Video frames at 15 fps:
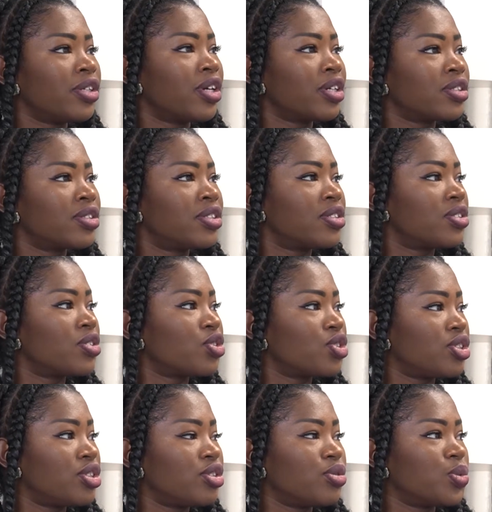young sister,
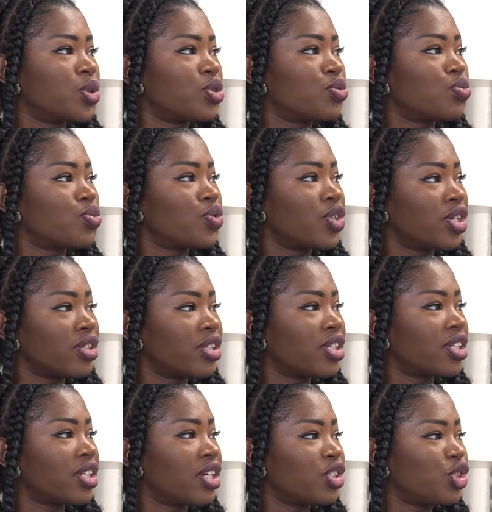she was really
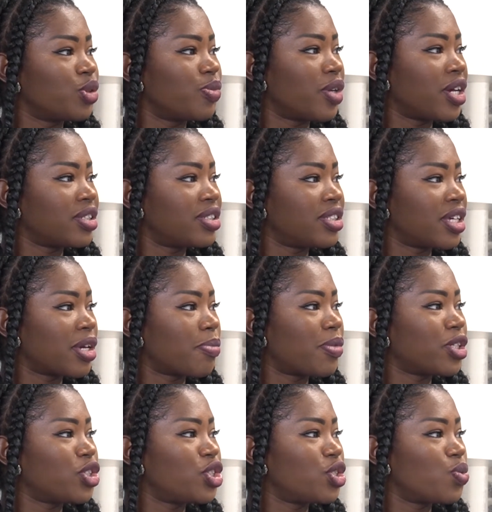good at gymnastics,
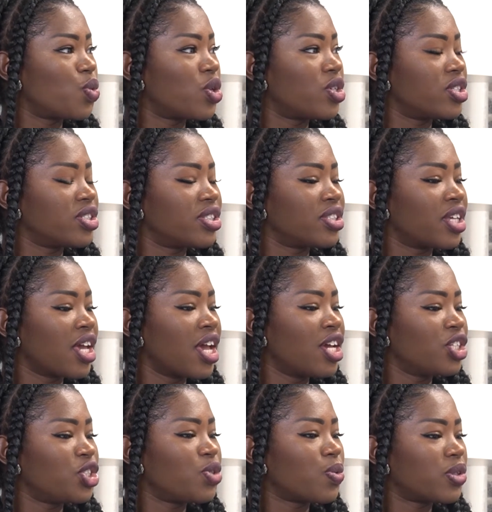but she was
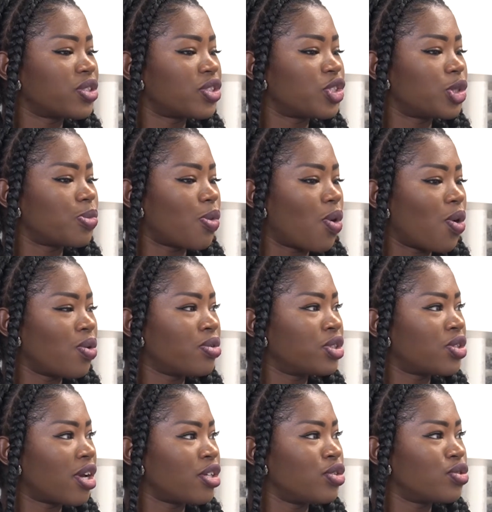a small,
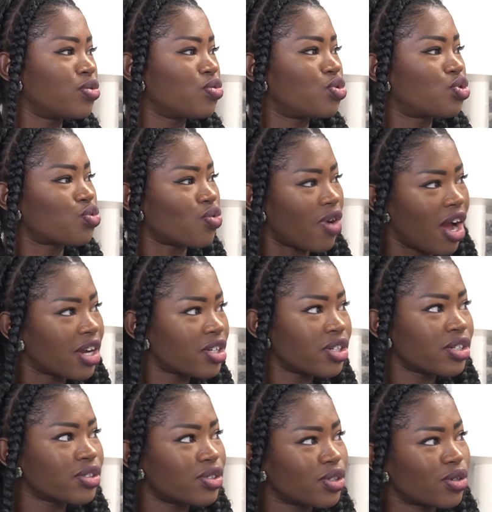so I used to drag her
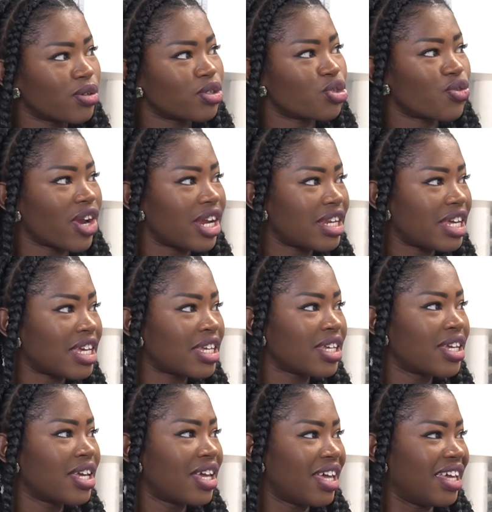to go training.
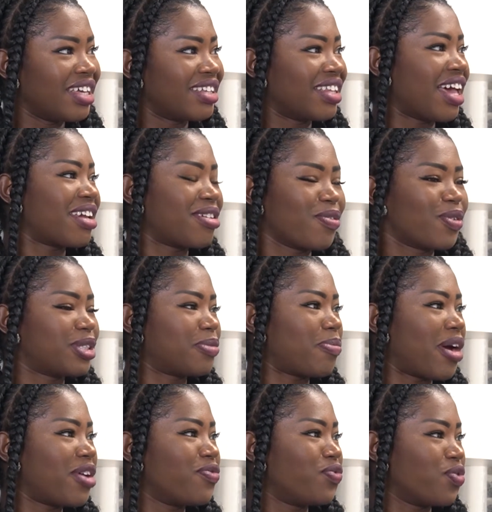Like it was
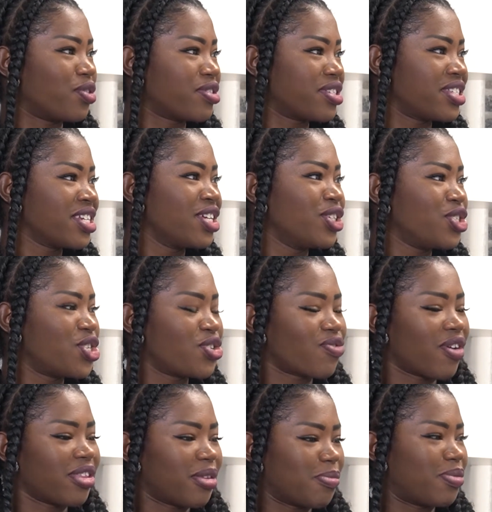my force. Yeah. She'd
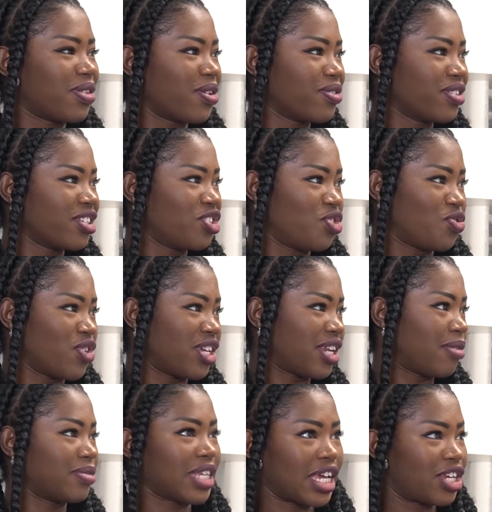rather play in the street. And
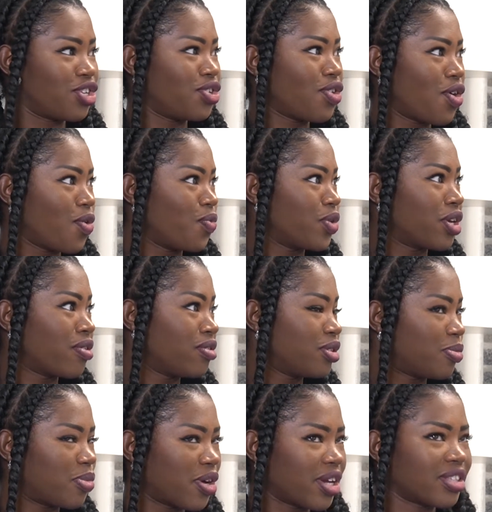I was like, no, we're going to
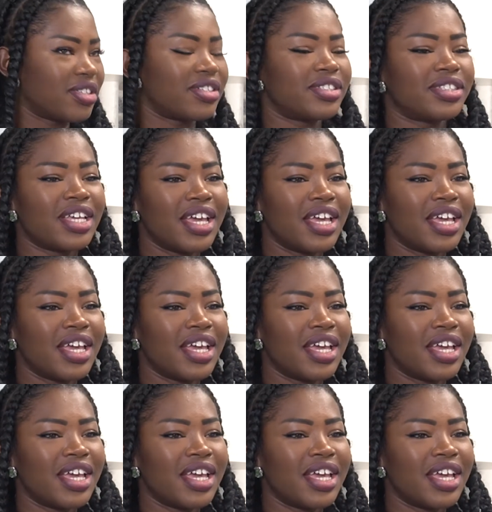practice.